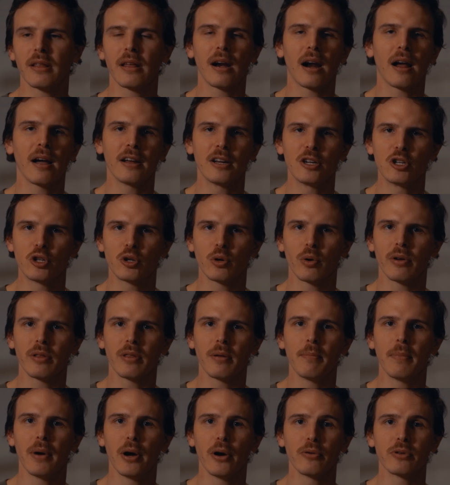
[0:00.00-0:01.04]
that I enjoy
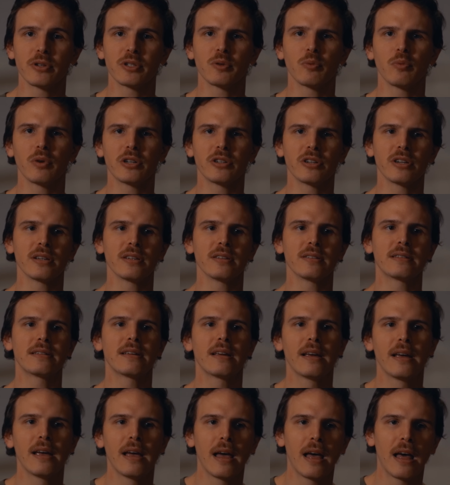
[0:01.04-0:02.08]
the most, which is
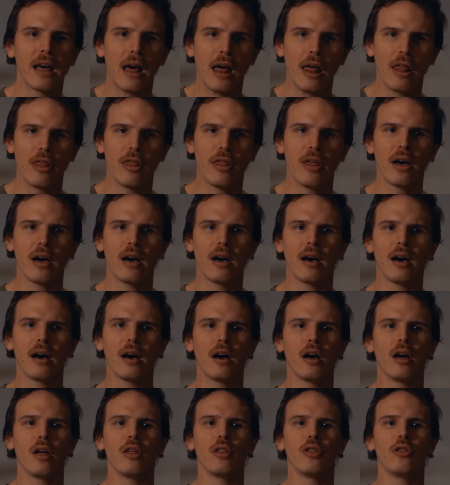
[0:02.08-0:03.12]

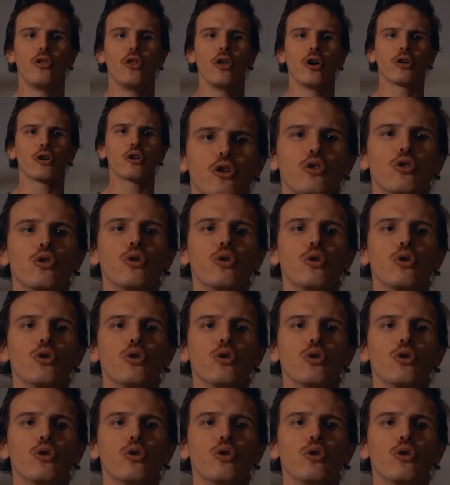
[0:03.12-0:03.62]
the